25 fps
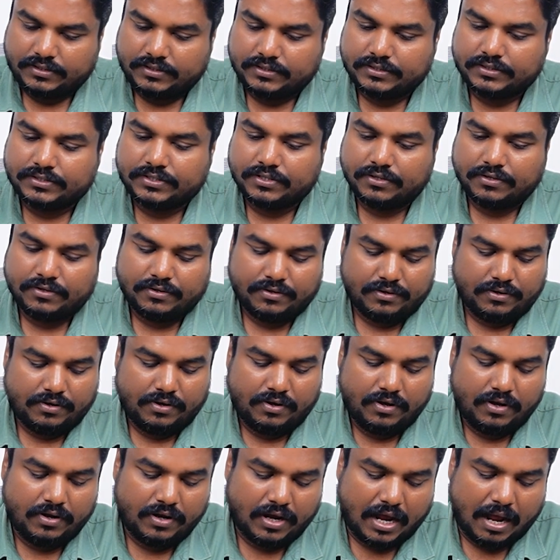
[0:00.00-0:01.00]

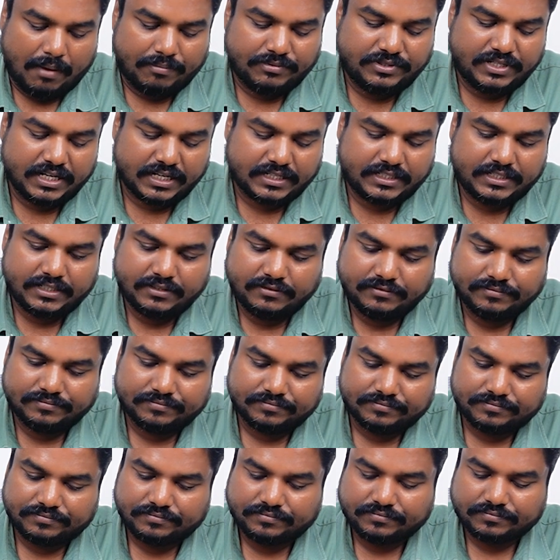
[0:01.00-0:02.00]
So, objective.
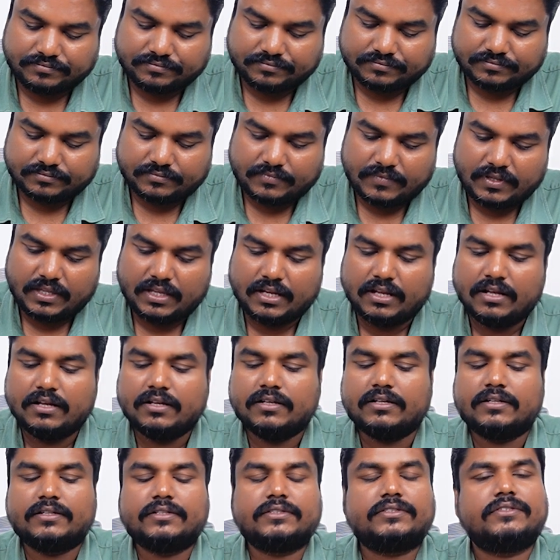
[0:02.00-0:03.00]

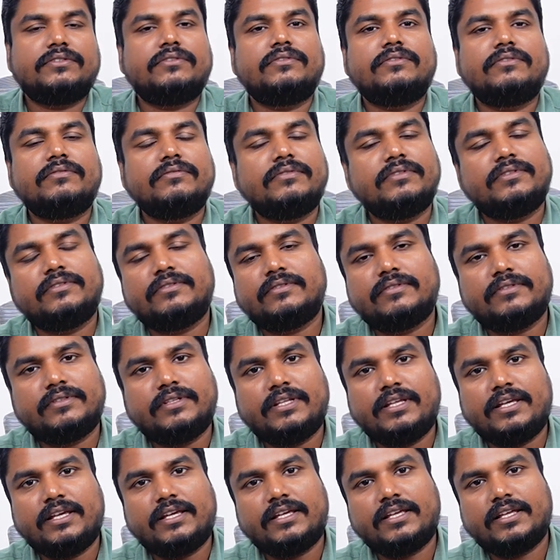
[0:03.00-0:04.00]
So,
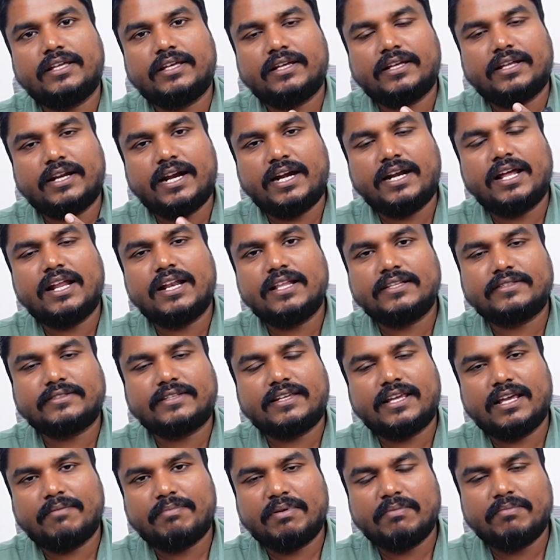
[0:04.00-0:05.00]
the radar is
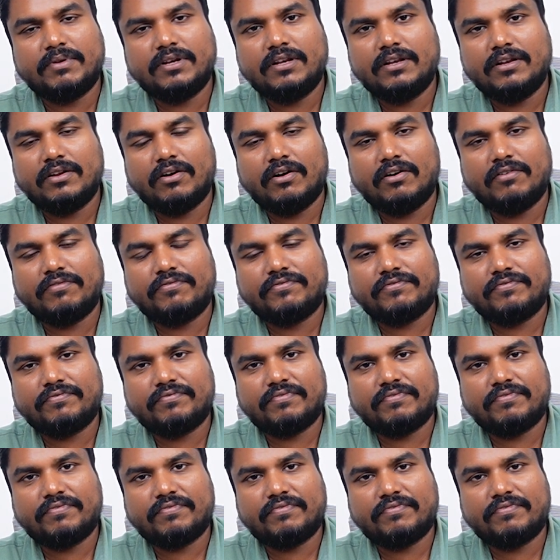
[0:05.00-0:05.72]
capable of